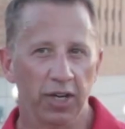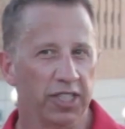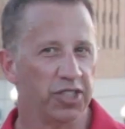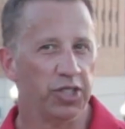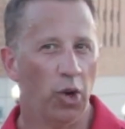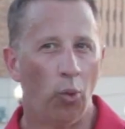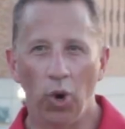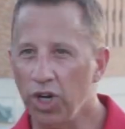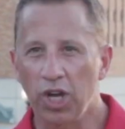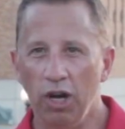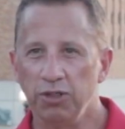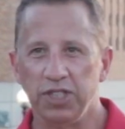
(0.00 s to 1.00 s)
Because we're
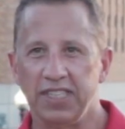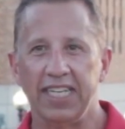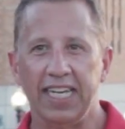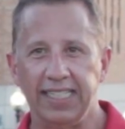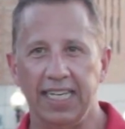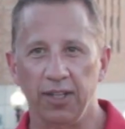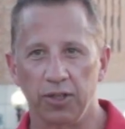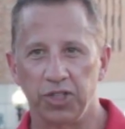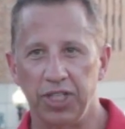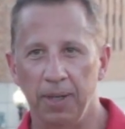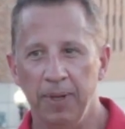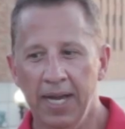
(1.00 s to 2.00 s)
coaches in the
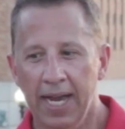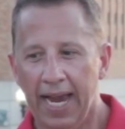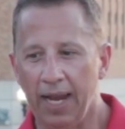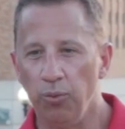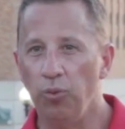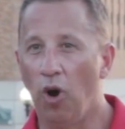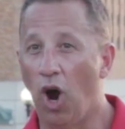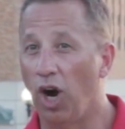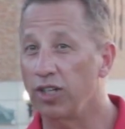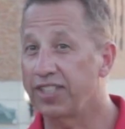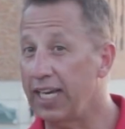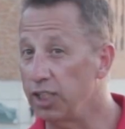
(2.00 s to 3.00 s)
dealership and
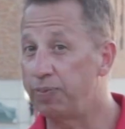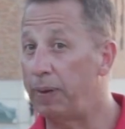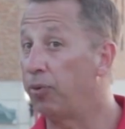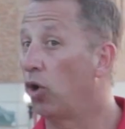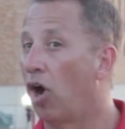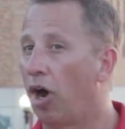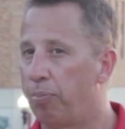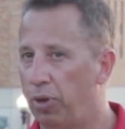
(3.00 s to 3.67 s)
our salespeople are our